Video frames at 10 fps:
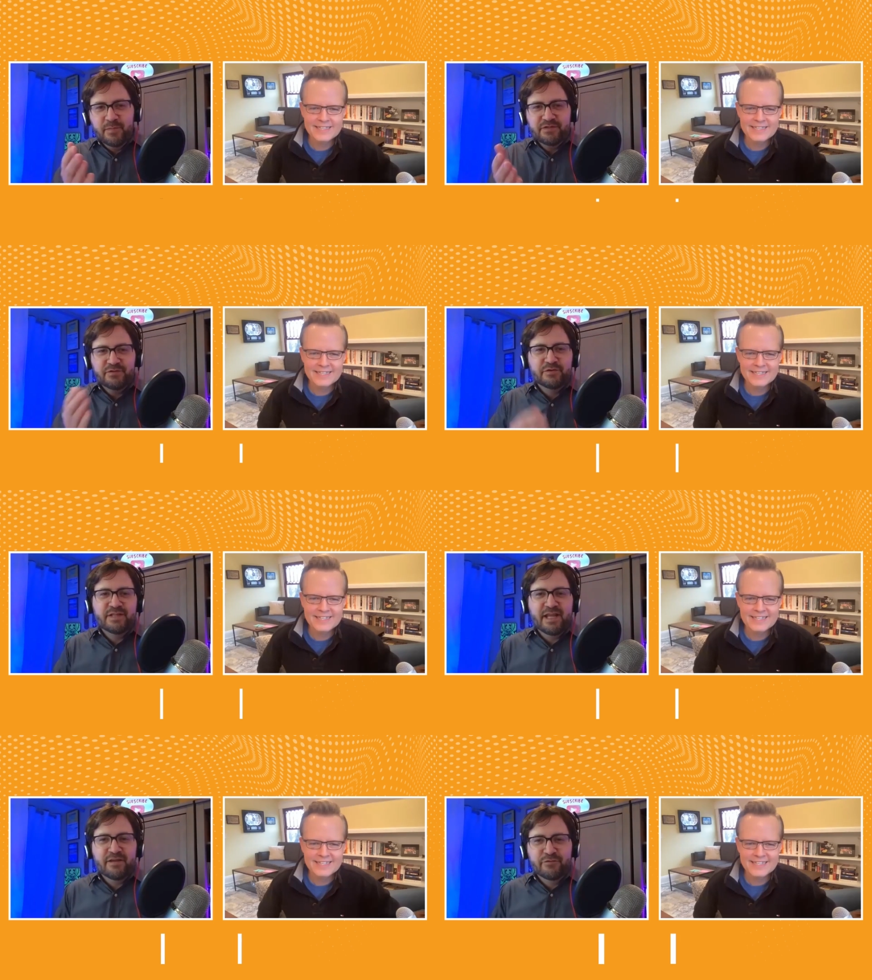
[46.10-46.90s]
Speaker 1: Mr.
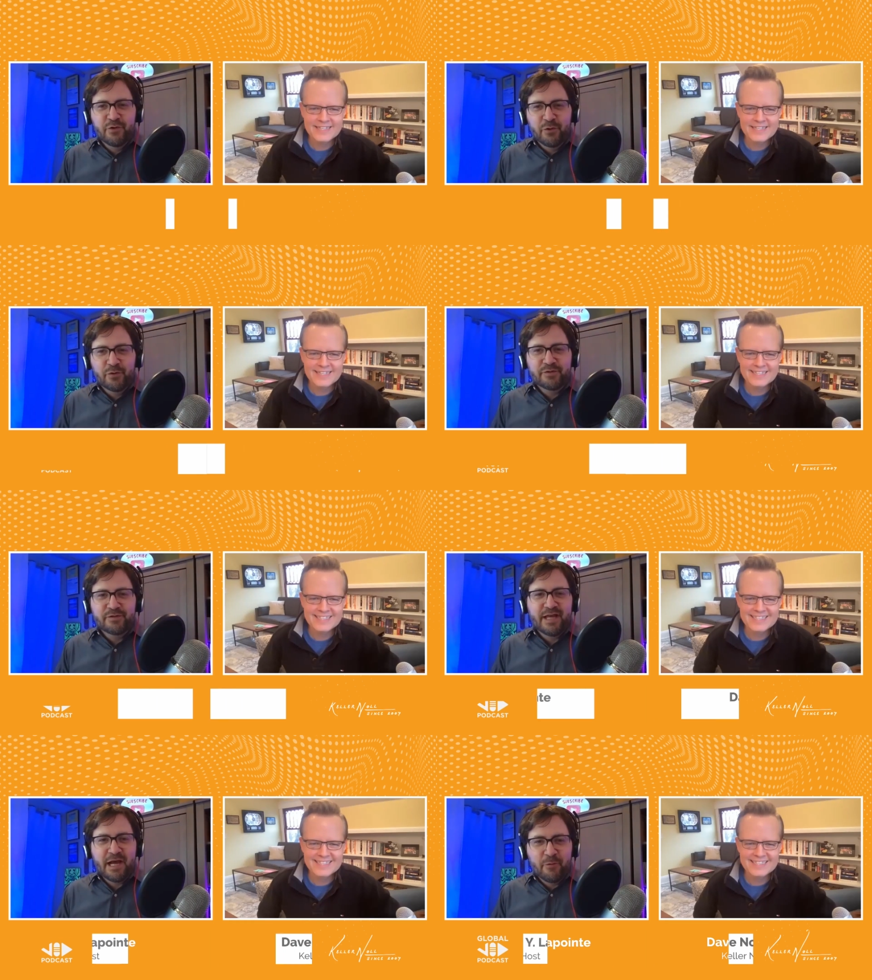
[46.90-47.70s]
Dave Noll.
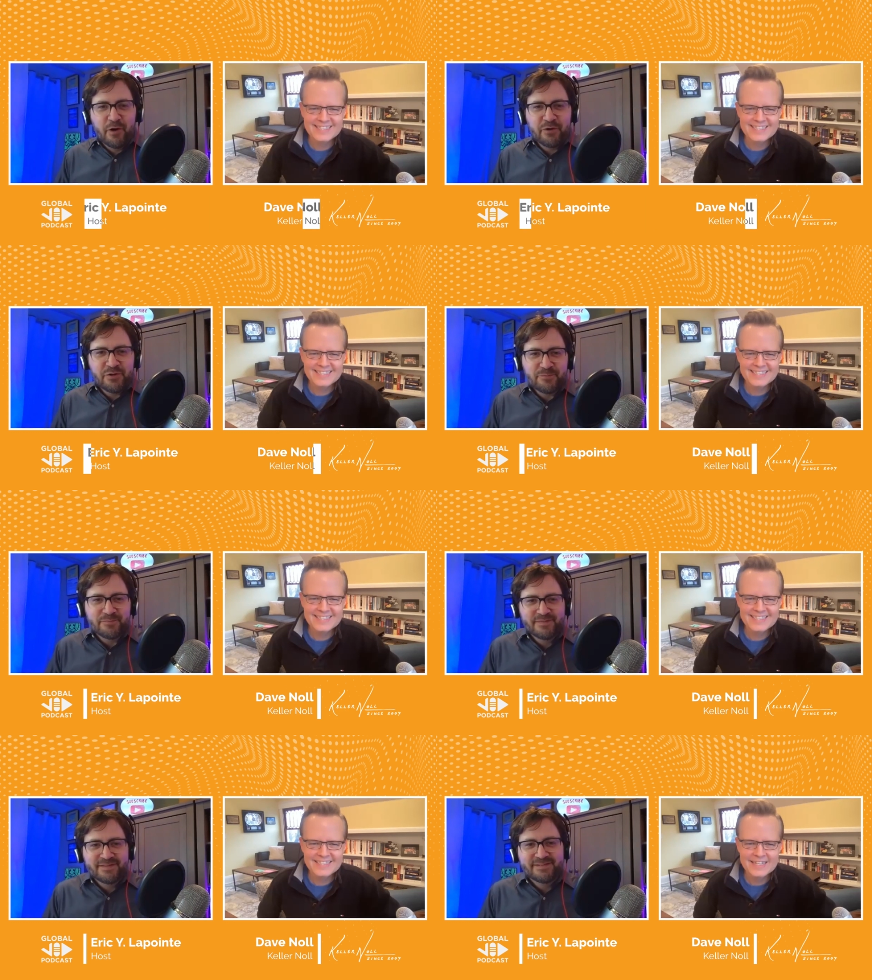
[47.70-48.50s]
How are you?
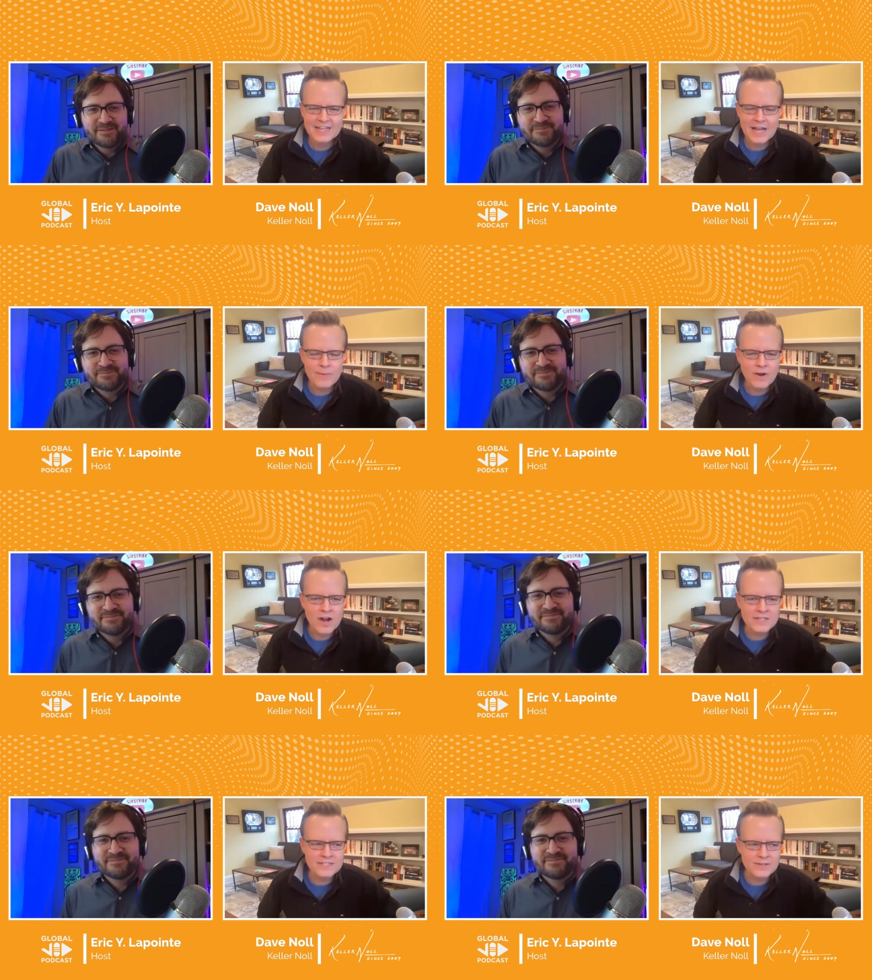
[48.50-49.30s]
I'm
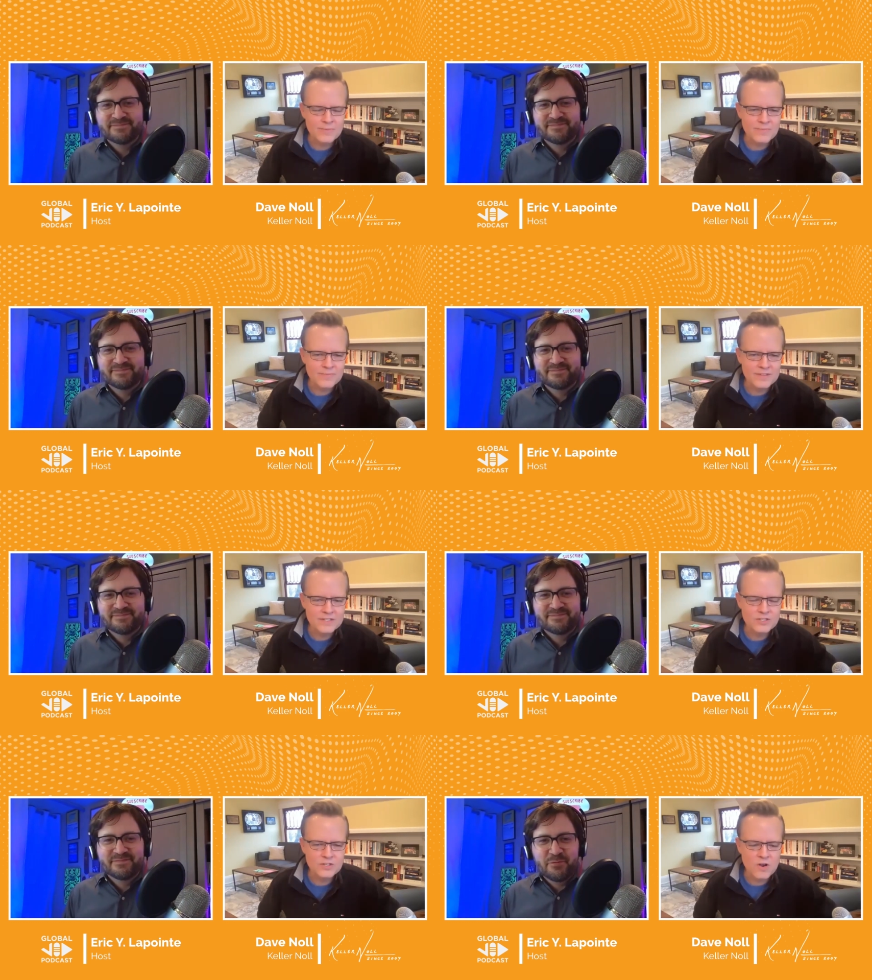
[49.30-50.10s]
awesome.
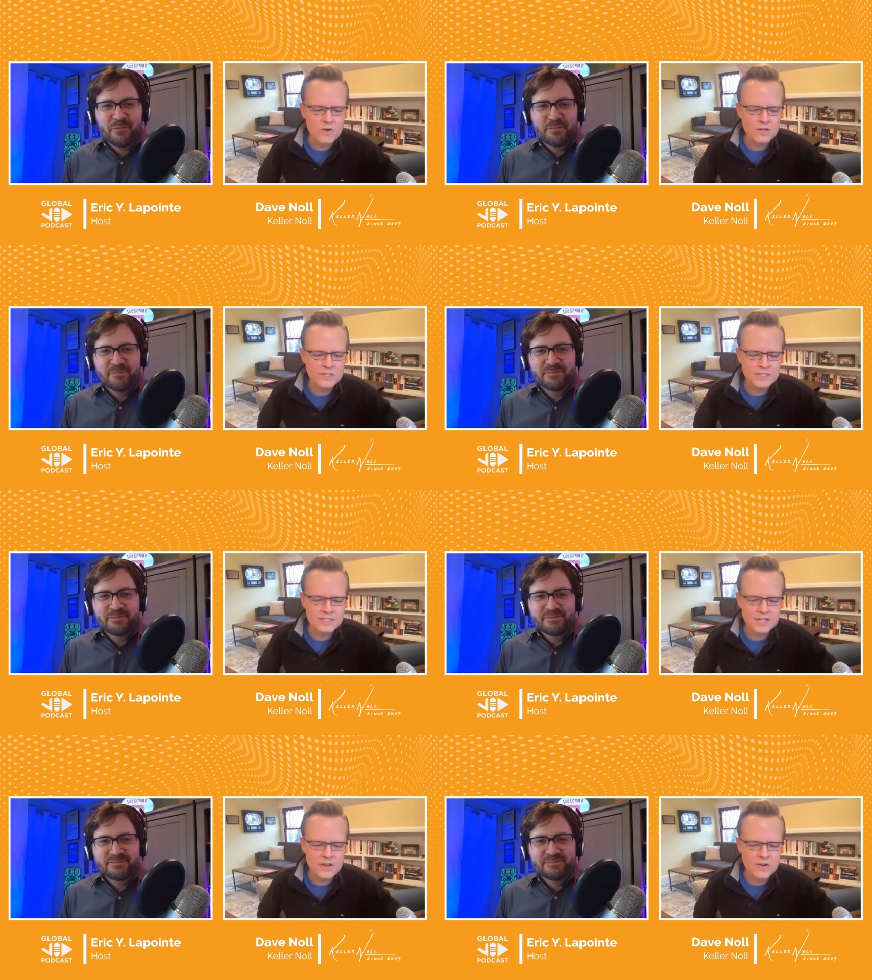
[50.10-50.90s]
Speaker 2: So good to
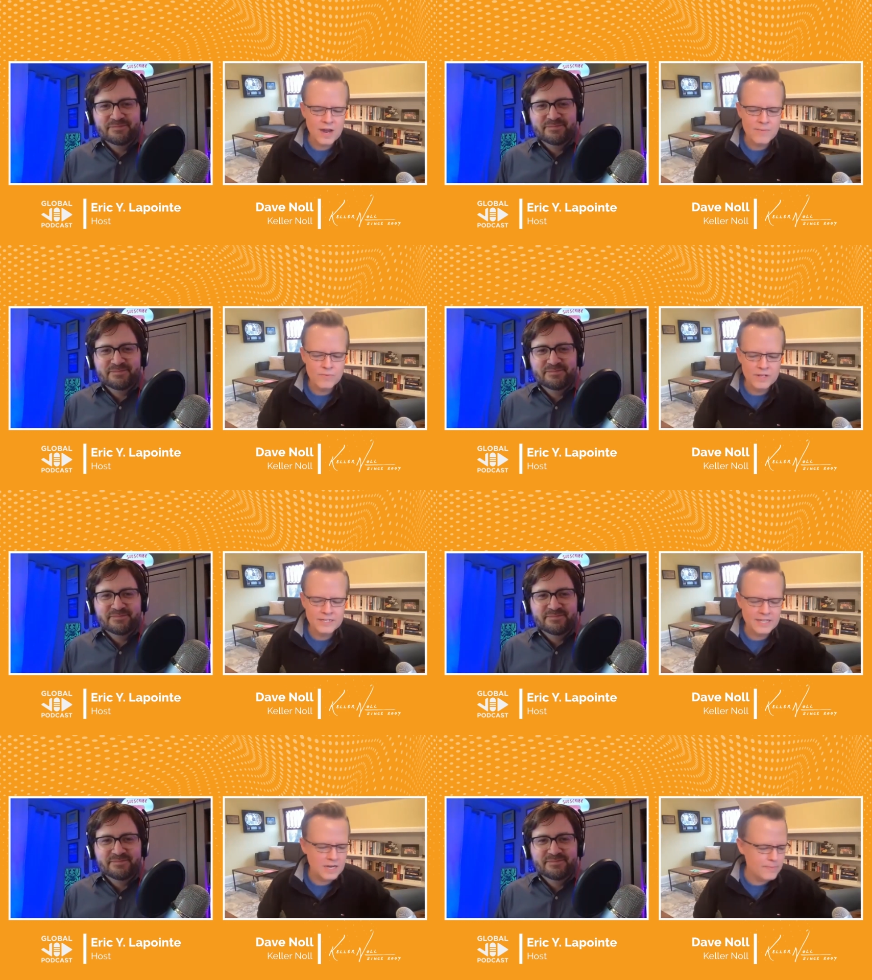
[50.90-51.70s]
see you. I'm really
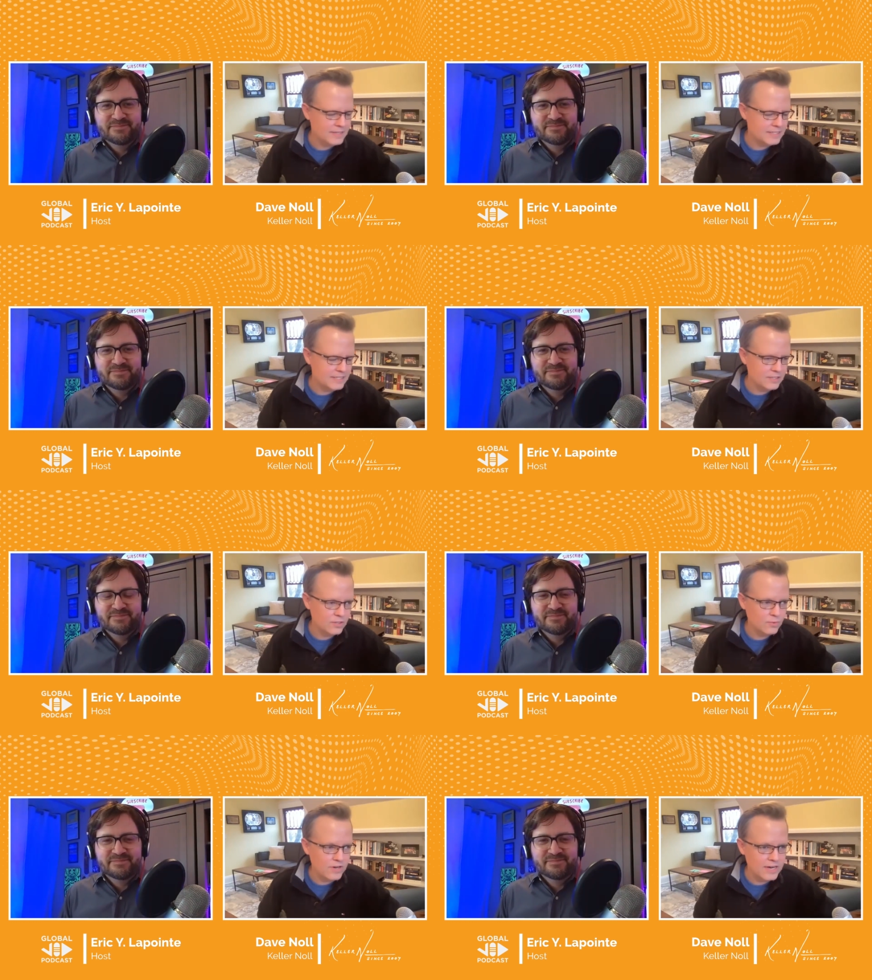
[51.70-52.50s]
excited about season
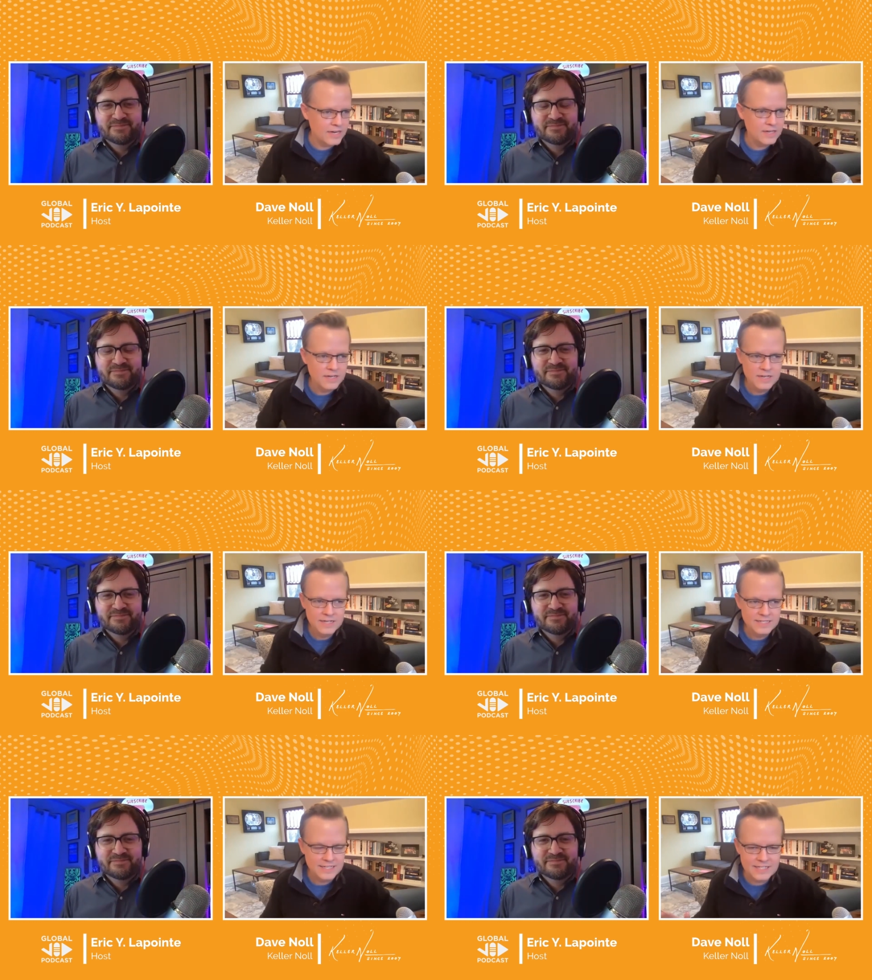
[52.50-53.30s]
3.
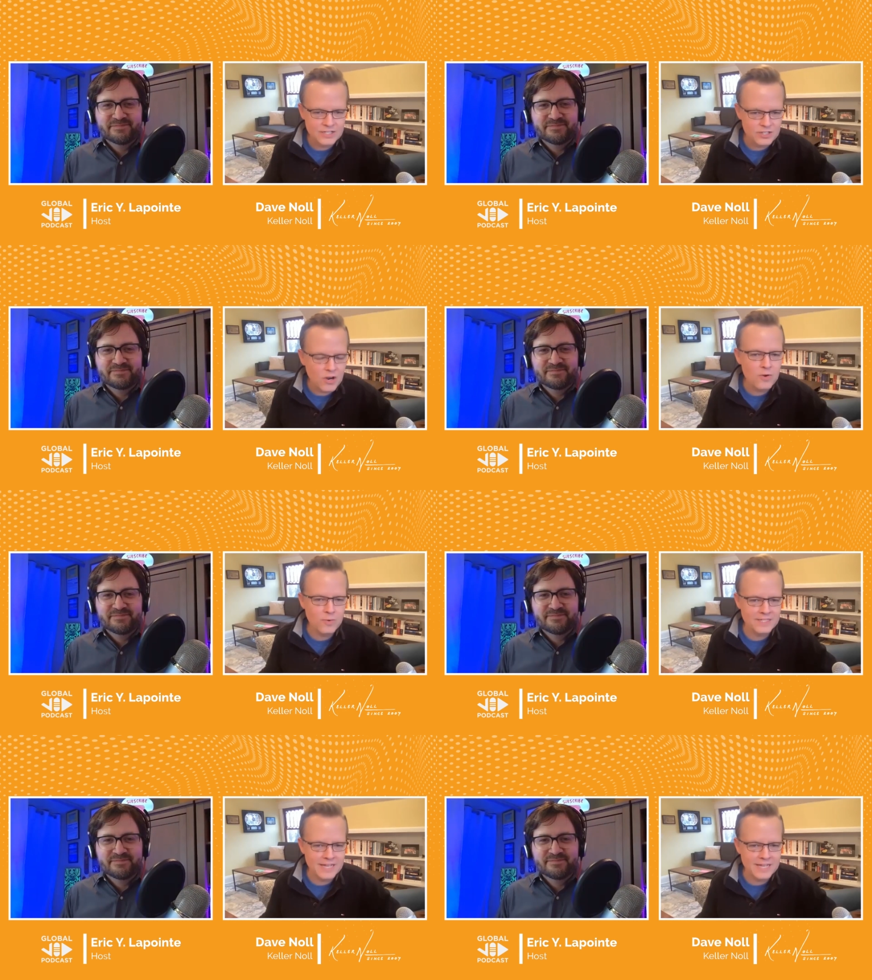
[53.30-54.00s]
Season 2 is